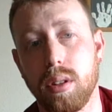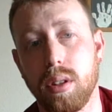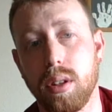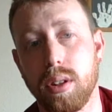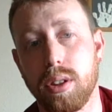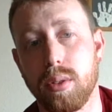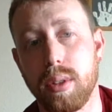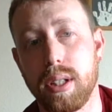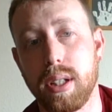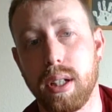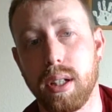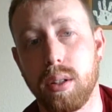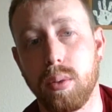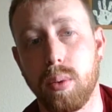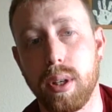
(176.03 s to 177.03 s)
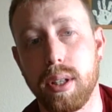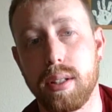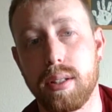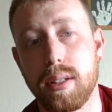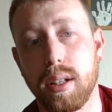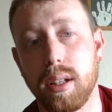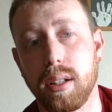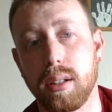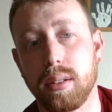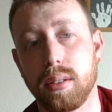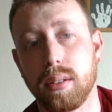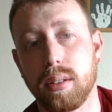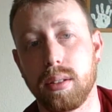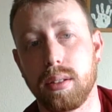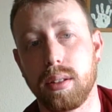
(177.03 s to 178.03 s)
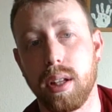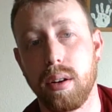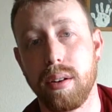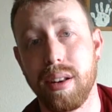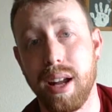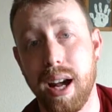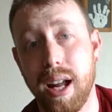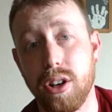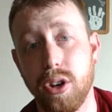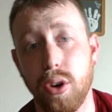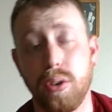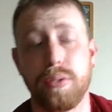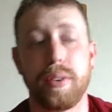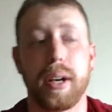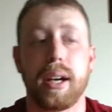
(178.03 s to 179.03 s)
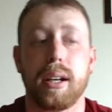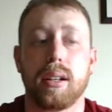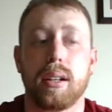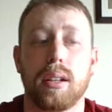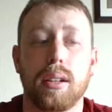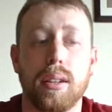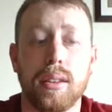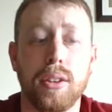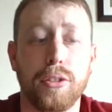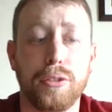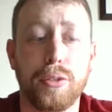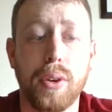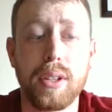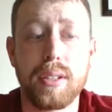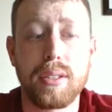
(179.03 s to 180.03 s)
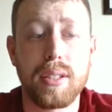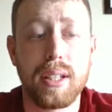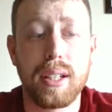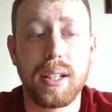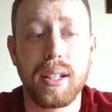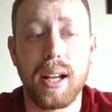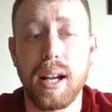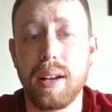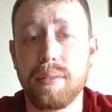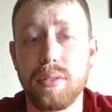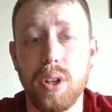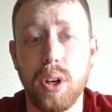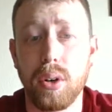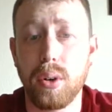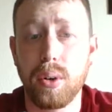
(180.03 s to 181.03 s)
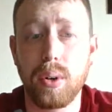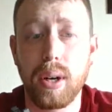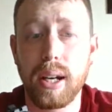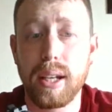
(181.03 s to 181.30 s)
a 3-dot white sight. They are not Novak. The front sight, I have no